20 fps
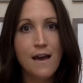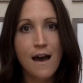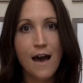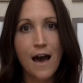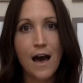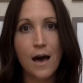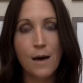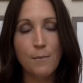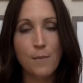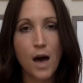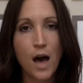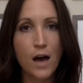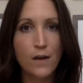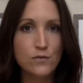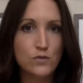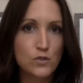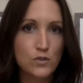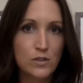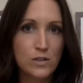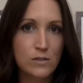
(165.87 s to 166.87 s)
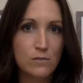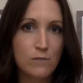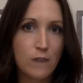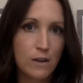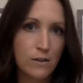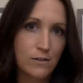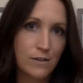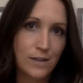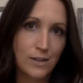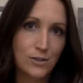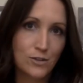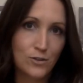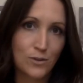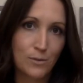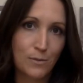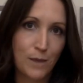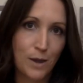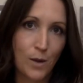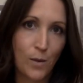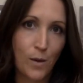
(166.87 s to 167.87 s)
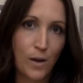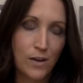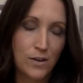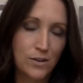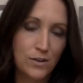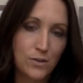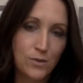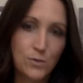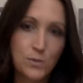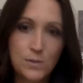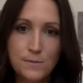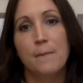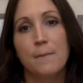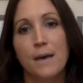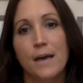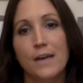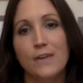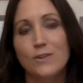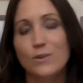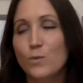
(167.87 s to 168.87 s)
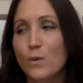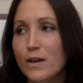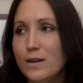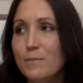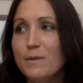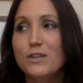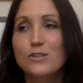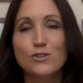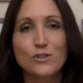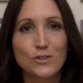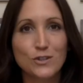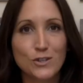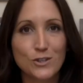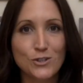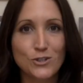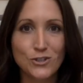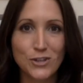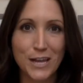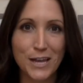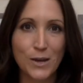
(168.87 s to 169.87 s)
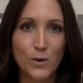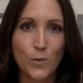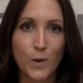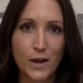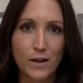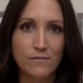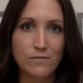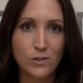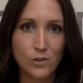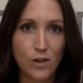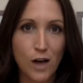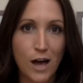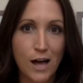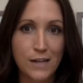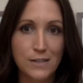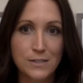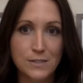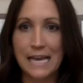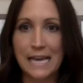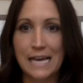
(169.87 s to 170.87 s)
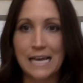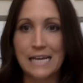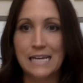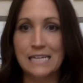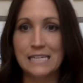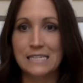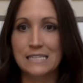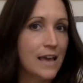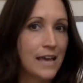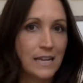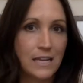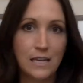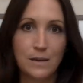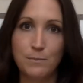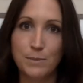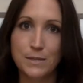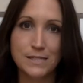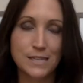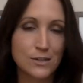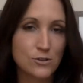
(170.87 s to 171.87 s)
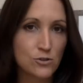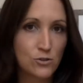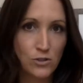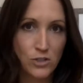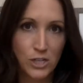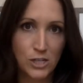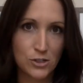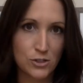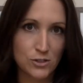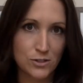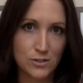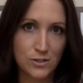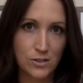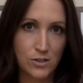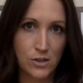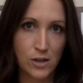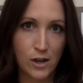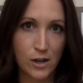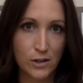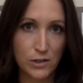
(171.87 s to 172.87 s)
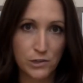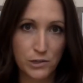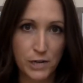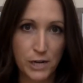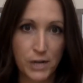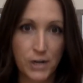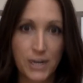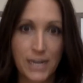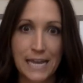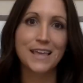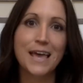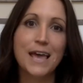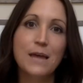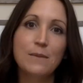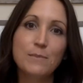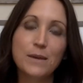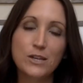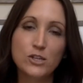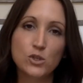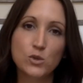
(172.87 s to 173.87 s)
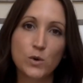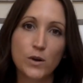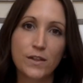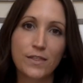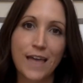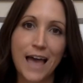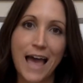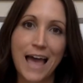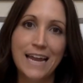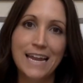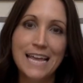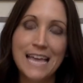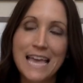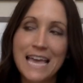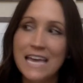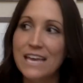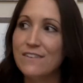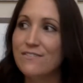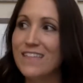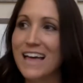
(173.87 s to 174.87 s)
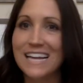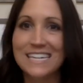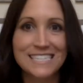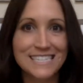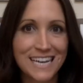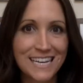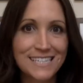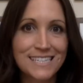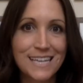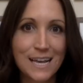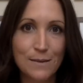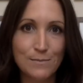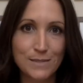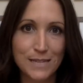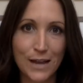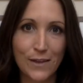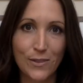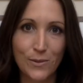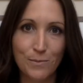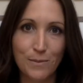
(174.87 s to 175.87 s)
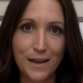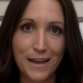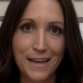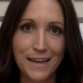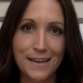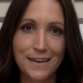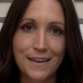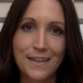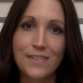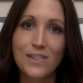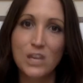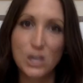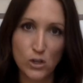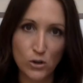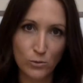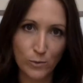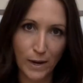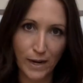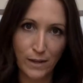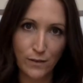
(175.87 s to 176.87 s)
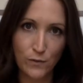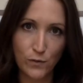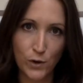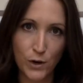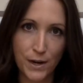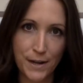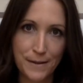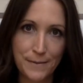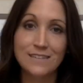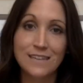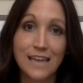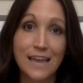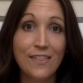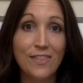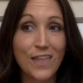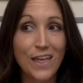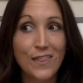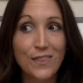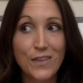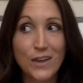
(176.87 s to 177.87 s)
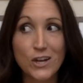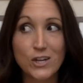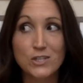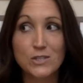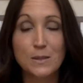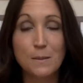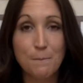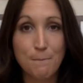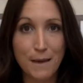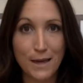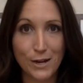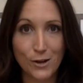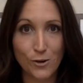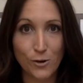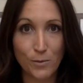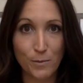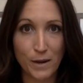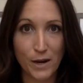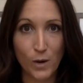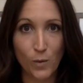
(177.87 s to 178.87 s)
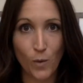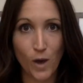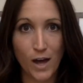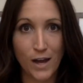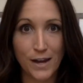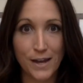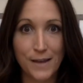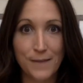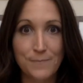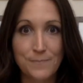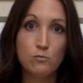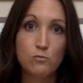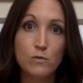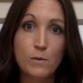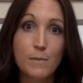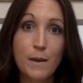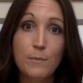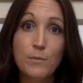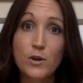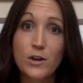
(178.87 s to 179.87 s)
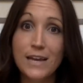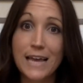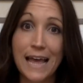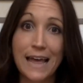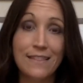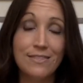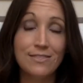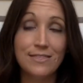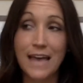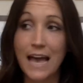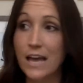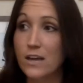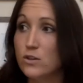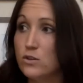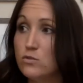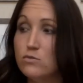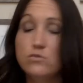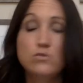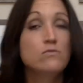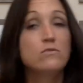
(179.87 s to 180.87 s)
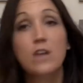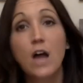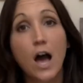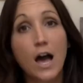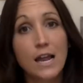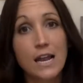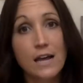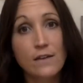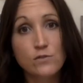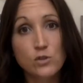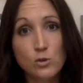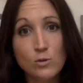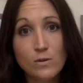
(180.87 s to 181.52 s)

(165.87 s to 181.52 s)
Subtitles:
off-duty recreational marijuana use, but you want to make sure that you're staying aware of the laws and any potential changes to the contrary, and make sure that if that does come down the pike, that you're ready for it. And then there's medical marijuana. Remember again that you do not have to